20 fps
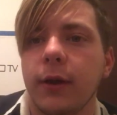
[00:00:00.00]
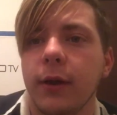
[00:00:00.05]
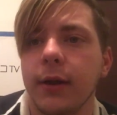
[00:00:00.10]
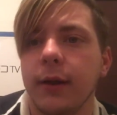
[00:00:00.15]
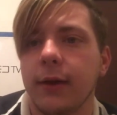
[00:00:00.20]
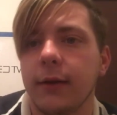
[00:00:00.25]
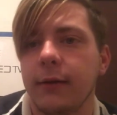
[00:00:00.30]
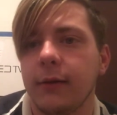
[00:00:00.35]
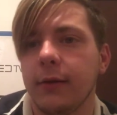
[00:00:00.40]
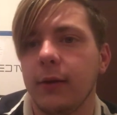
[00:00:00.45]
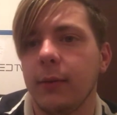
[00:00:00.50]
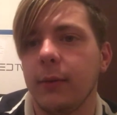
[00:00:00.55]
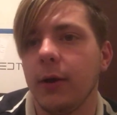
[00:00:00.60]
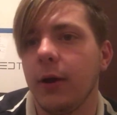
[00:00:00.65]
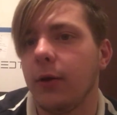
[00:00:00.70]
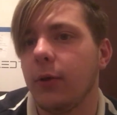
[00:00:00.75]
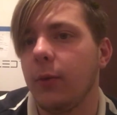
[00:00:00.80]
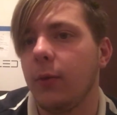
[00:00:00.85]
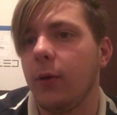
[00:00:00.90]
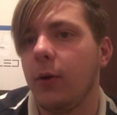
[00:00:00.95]
Like, it's going to be
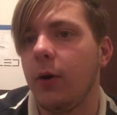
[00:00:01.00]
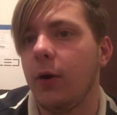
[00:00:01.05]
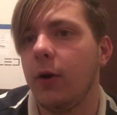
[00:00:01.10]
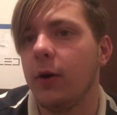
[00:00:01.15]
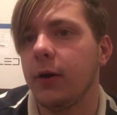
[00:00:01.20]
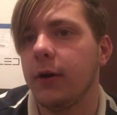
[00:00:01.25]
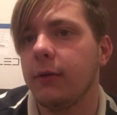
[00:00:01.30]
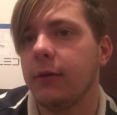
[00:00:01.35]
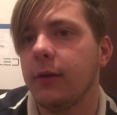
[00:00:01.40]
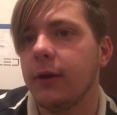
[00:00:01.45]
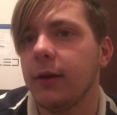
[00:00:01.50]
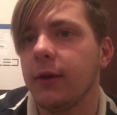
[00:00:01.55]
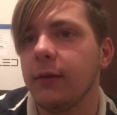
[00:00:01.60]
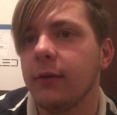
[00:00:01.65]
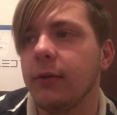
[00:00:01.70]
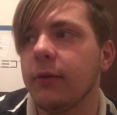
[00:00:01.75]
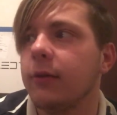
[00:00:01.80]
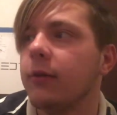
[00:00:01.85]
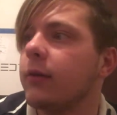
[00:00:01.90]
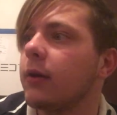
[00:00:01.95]
on the wall and everything,
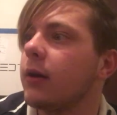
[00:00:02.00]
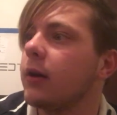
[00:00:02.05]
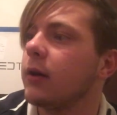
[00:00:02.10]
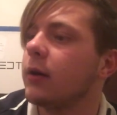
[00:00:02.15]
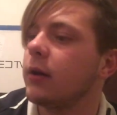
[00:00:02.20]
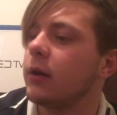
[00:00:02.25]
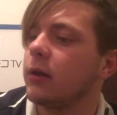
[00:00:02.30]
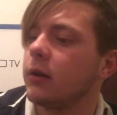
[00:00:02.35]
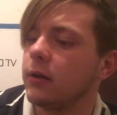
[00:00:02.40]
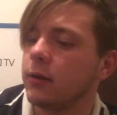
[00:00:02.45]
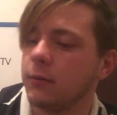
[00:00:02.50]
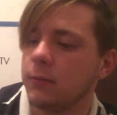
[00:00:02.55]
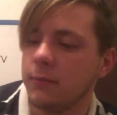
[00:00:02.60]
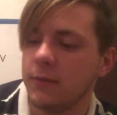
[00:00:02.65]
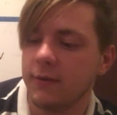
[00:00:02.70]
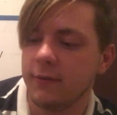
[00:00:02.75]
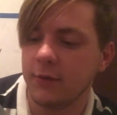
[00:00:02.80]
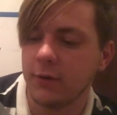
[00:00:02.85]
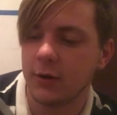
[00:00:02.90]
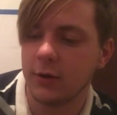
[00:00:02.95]
so it's not going to
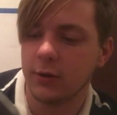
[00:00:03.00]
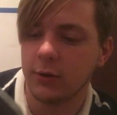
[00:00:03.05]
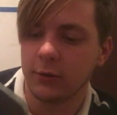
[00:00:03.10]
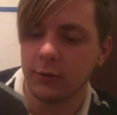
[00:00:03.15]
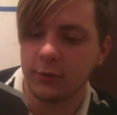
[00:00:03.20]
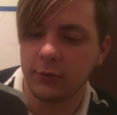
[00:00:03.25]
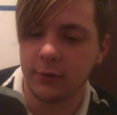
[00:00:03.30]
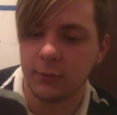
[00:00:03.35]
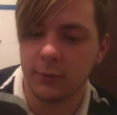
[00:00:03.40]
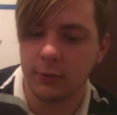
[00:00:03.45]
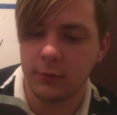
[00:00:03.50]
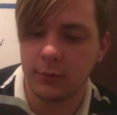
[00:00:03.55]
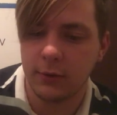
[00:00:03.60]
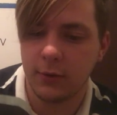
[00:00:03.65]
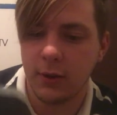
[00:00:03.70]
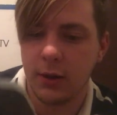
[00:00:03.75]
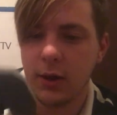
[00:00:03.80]
be very noticeable.